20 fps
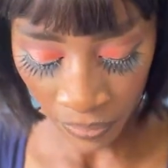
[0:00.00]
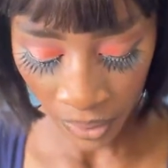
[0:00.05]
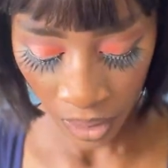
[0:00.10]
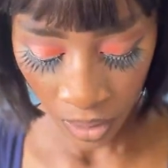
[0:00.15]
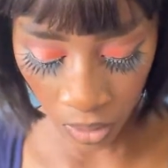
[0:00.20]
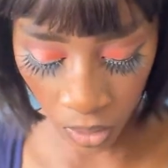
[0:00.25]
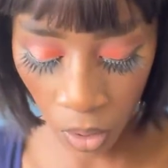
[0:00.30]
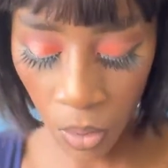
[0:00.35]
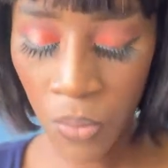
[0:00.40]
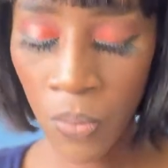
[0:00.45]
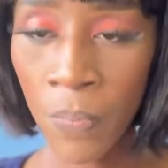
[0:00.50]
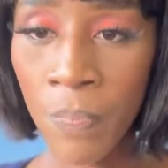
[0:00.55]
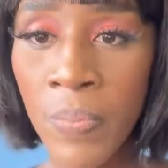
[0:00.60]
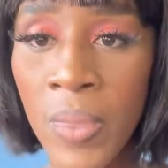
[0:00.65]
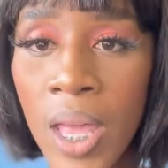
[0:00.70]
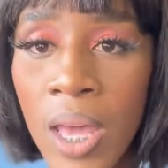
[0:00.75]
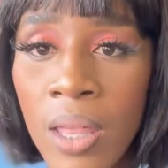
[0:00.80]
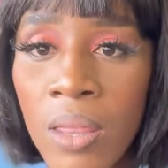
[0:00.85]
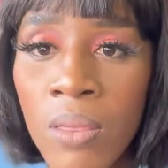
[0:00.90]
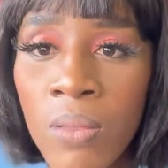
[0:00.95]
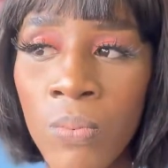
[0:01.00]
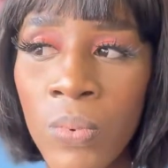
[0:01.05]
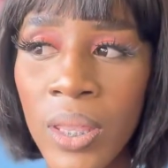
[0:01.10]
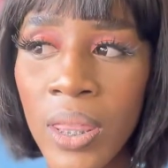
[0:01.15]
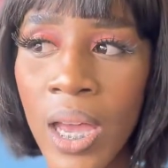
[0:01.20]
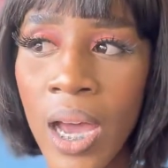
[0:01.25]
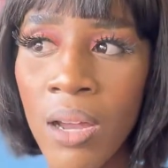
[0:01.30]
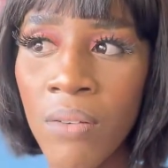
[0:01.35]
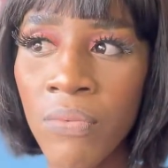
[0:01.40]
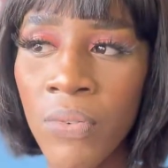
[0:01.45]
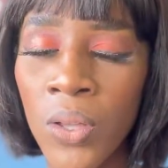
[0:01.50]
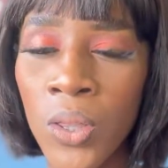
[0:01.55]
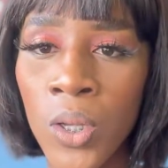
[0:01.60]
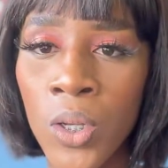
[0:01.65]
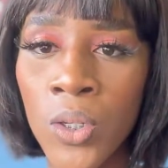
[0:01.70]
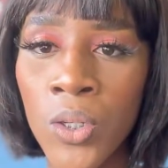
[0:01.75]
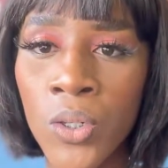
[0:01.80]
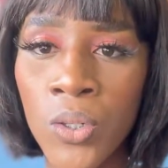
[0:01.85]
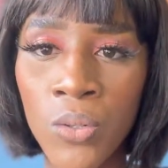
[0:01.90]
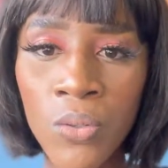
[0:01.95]
So without further
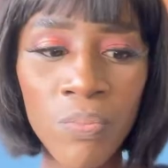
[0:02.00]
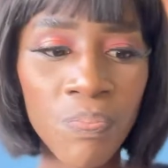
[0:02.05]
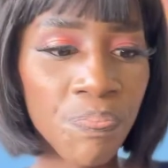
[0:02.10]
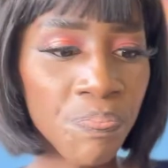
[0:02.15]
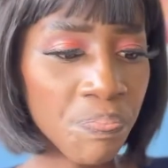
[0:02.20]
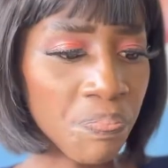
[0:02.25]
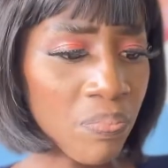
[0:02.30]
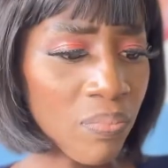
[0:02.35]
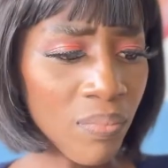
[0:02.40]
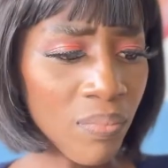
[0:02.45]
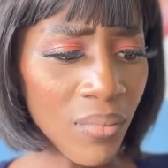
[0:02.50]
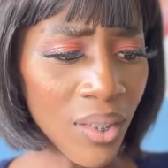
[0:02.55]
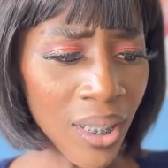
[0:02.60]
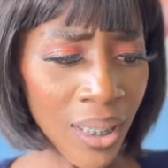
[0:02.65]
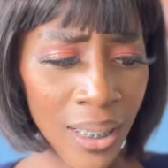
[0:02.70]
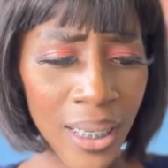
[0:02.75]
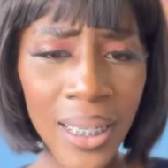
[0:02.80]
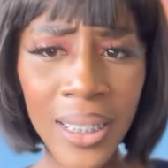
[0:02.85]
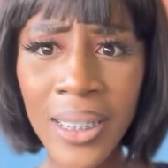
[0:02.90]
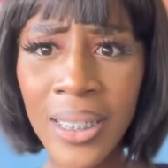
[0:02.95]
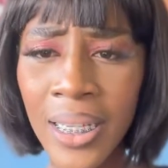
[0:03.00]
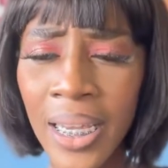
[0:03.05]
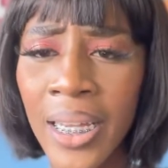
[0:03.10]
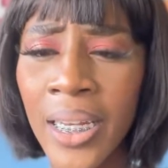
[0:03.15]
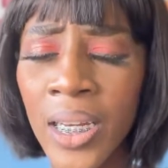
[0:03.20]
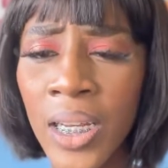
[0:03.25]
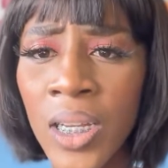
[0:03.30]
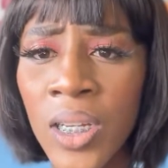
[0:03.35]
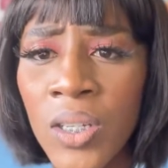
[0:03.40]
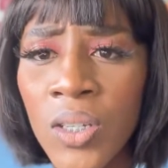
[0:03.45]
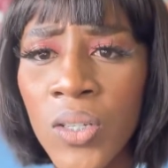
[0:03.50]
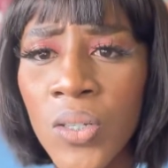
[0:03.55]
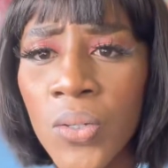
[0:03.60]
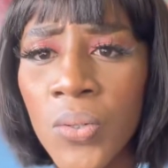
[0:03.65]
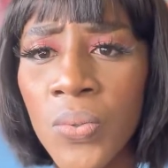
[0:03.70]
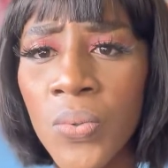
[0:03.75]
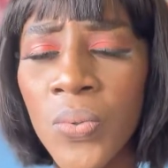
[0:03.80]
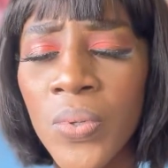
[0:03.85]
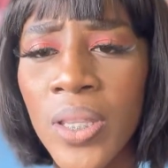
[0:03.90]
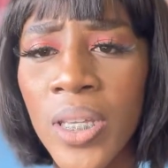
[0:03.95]
ado, let's get
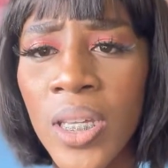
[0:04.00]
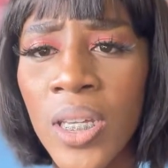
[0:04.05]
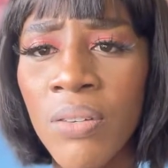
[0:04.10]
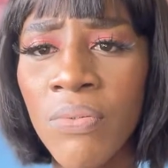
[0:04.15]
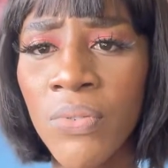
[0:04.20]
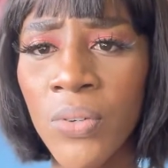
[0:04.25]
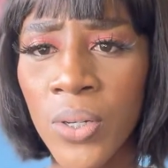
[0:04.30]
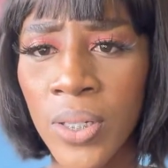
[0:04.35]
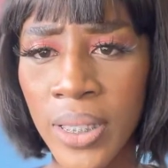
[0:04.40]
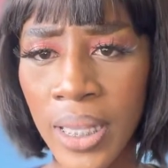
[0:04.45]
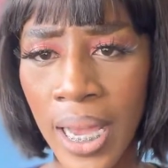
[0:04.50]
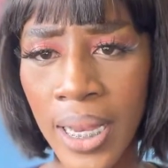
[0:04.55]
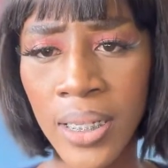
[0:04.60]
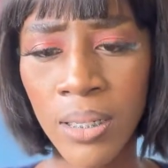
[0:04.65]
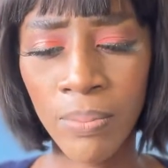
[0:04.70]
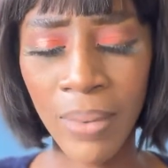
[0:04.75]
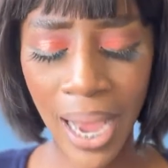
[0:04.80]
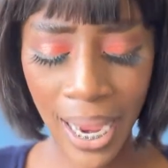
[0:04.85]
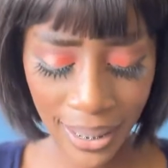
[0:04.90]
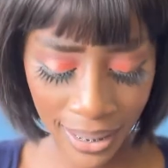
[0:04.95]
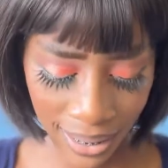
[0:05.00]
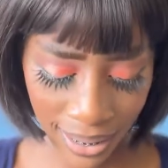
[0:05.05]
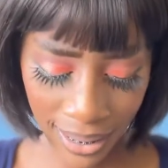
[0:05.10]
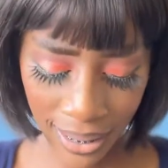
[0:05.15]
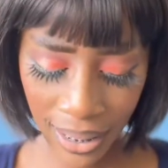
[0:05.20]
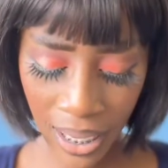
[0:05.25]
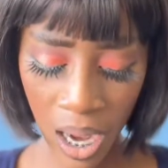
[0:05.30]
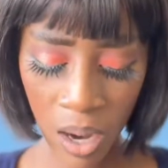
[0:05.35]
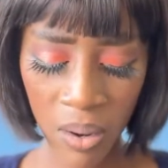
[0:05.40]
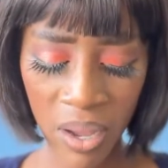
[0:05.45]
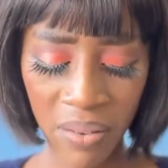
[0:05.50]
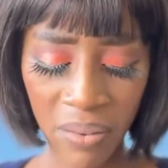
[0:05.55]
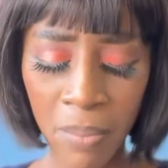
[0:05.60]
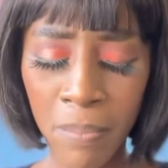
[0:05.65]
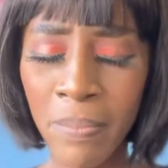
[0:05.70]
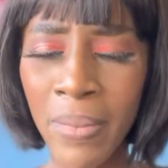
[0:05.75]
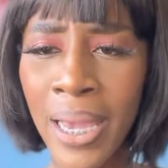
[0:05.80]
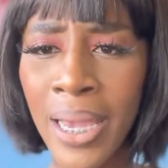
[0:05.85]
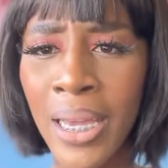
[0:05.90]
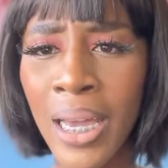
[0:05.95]
into the first item. I did, however,
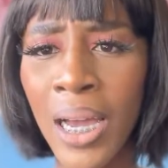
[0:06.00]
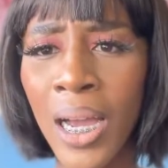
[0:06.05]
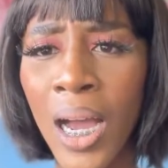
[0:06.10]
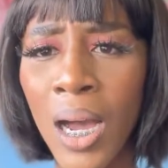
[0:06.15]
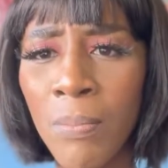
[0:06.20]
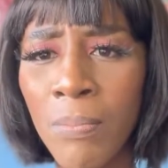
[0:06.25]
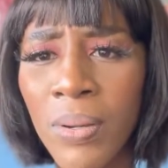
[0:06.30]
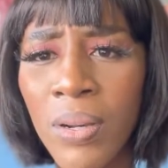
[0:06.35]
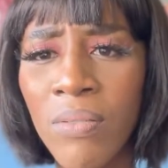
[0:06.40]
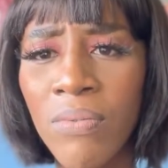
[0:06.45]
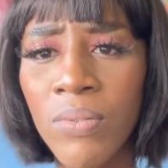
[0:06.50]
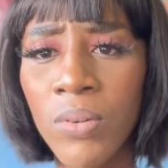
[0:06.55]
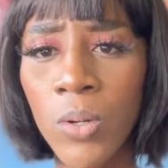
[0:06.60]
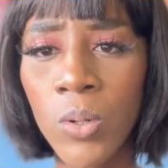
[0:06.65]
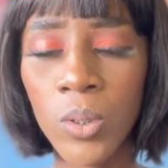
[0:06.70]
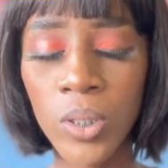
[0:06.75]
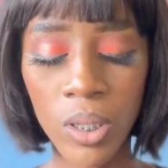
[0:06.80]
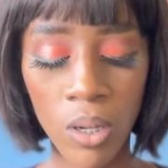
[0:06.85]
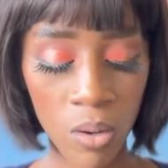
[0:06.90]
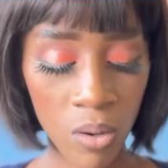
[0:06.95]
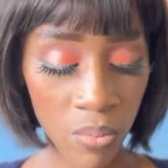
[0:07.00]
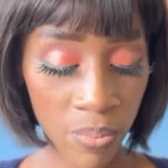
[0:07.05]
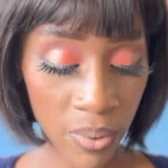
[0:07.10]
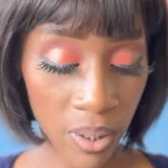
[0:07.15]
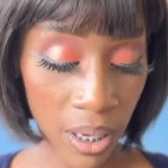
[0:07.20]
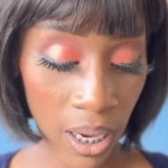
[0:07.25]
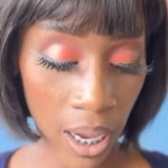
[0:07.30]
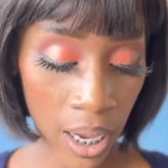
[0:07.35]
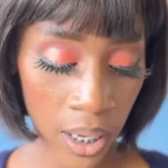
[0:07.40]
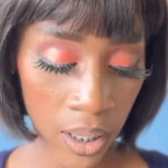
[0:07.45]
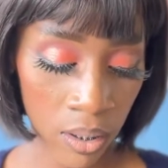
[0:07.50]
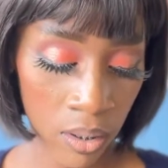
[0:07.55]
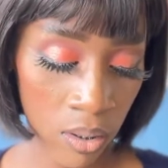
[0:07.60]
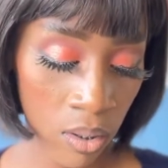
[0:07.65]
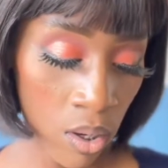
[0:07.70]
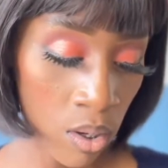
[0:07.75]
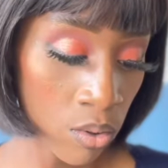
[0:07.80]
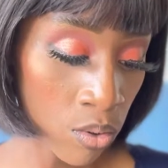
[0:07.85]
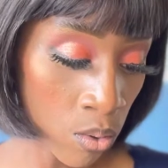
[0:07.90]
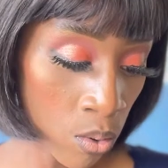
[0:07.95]
make a couple of notes. I hope you guys
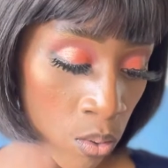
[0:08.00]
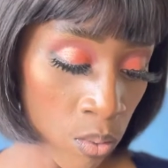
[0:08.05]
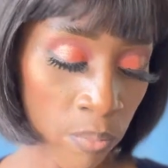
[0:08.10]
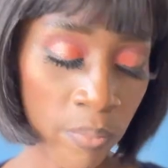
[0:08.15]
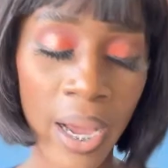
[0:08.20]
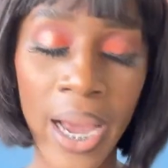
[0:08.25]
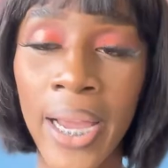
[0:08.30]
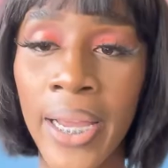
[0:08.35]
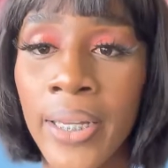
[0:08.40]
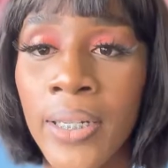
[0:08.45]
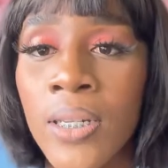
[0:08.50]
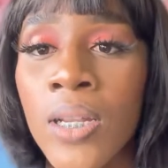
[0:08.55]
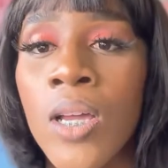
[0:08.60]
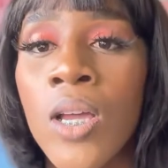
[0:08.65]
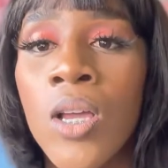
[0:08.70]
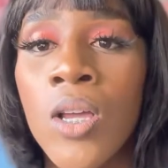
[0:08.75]
don't mind.